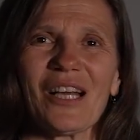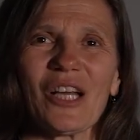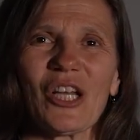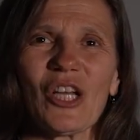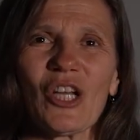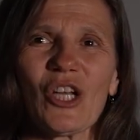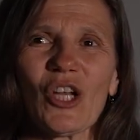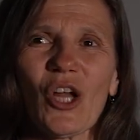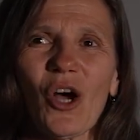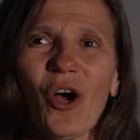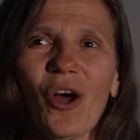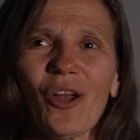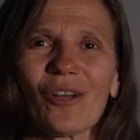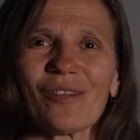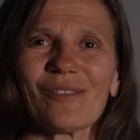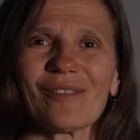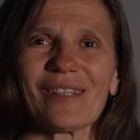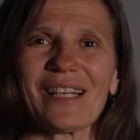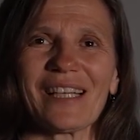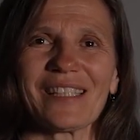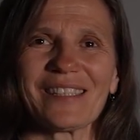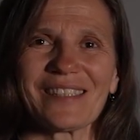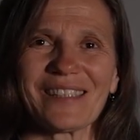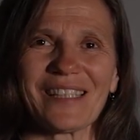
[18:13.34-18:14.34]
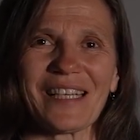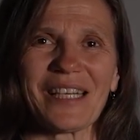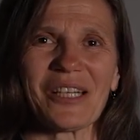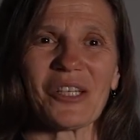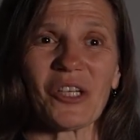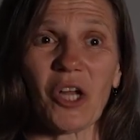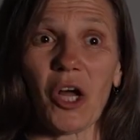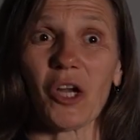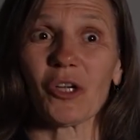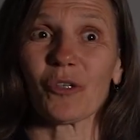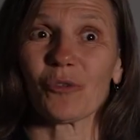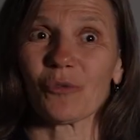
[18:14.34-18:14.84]

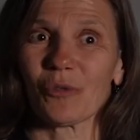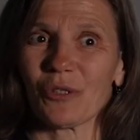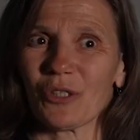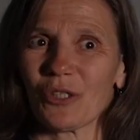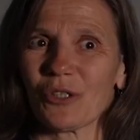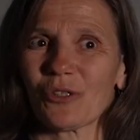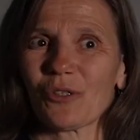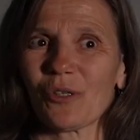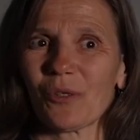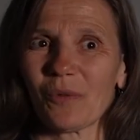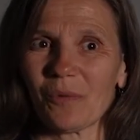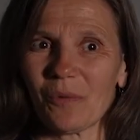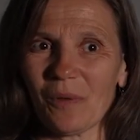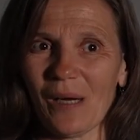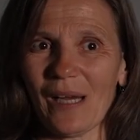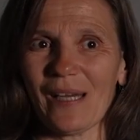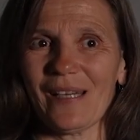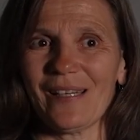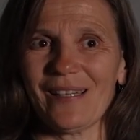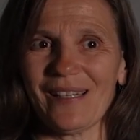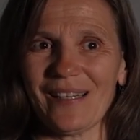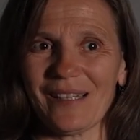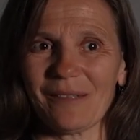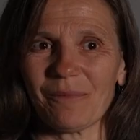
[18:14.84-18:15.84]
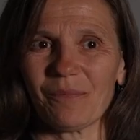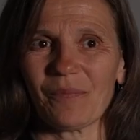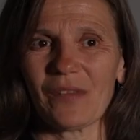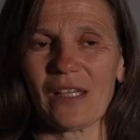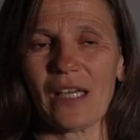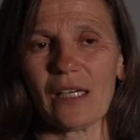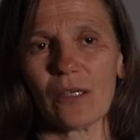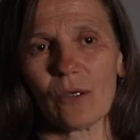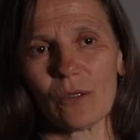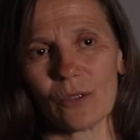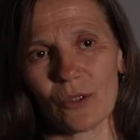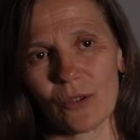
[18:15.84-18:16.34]
non-traditional writing
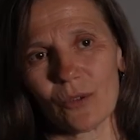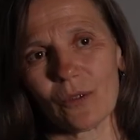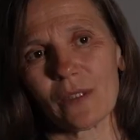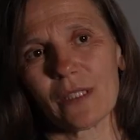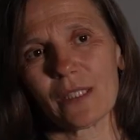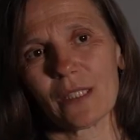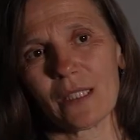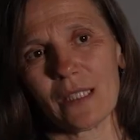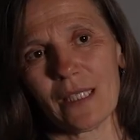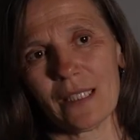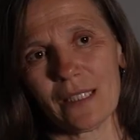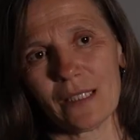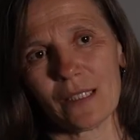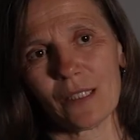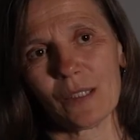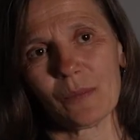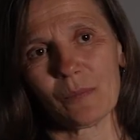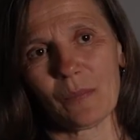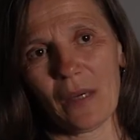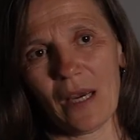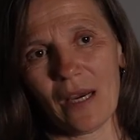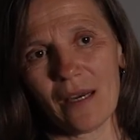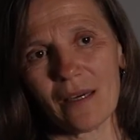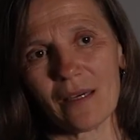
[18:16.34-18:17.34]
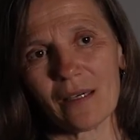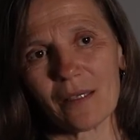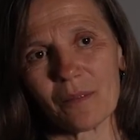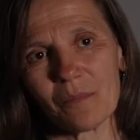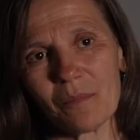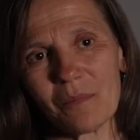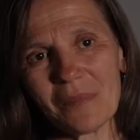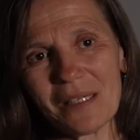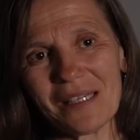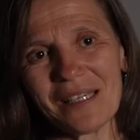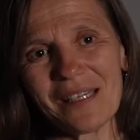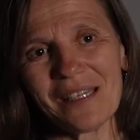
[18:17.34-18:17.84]
that also inspired
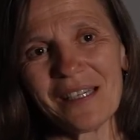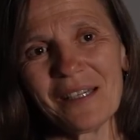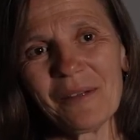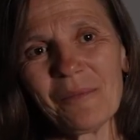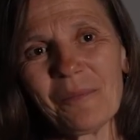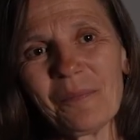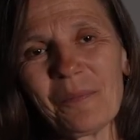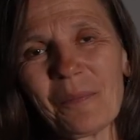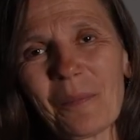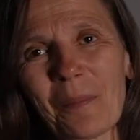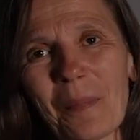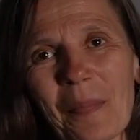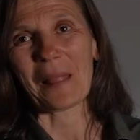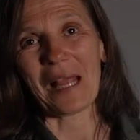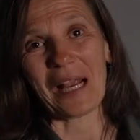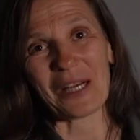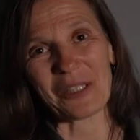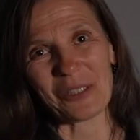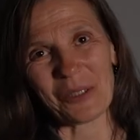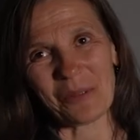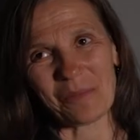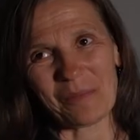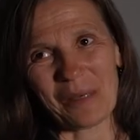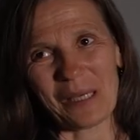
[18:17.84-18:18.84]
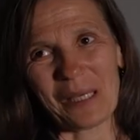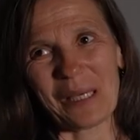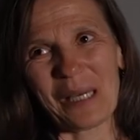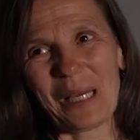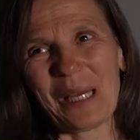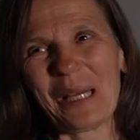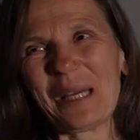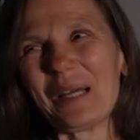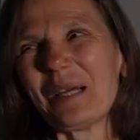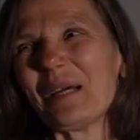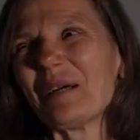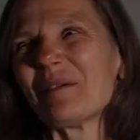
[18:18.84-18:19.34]
me. Actually, I
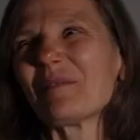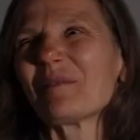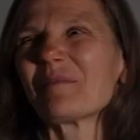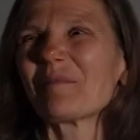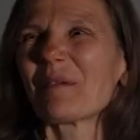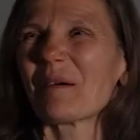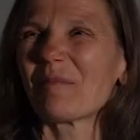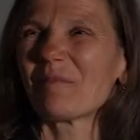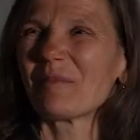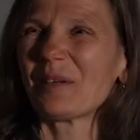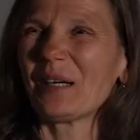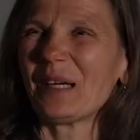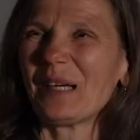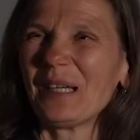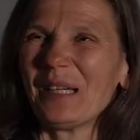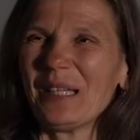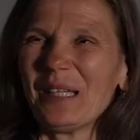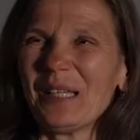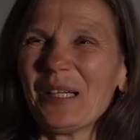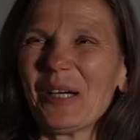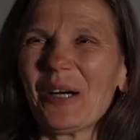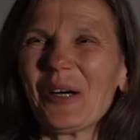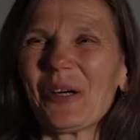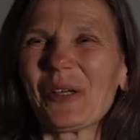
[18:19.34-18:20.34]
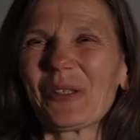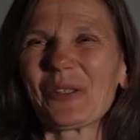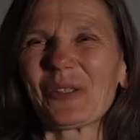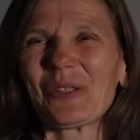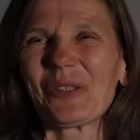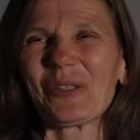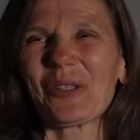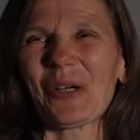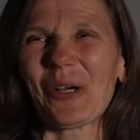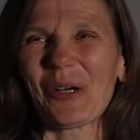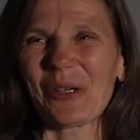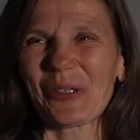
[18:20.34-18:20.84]
remember also
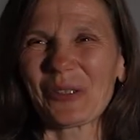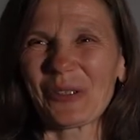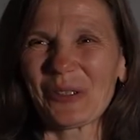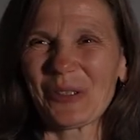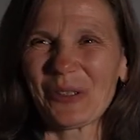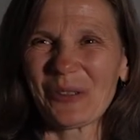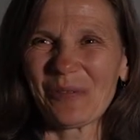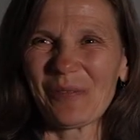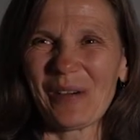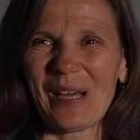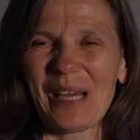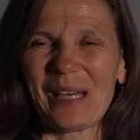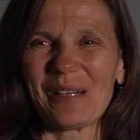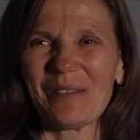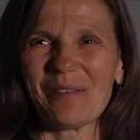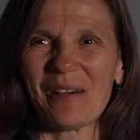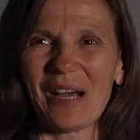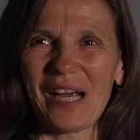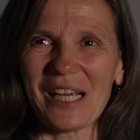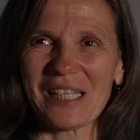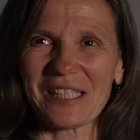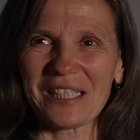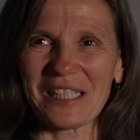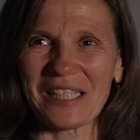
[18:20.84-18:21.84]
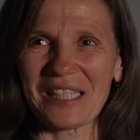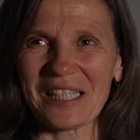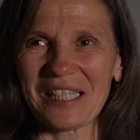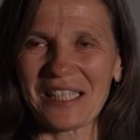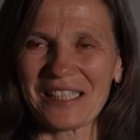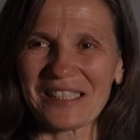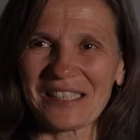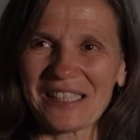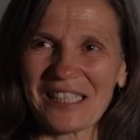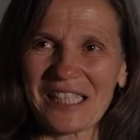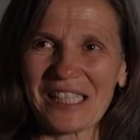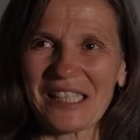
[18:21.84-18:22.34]
talking to my advisor, I
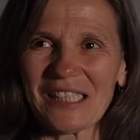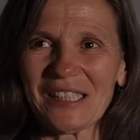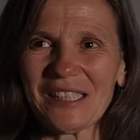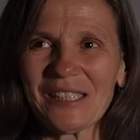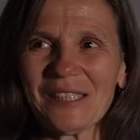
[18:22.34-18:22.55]
said,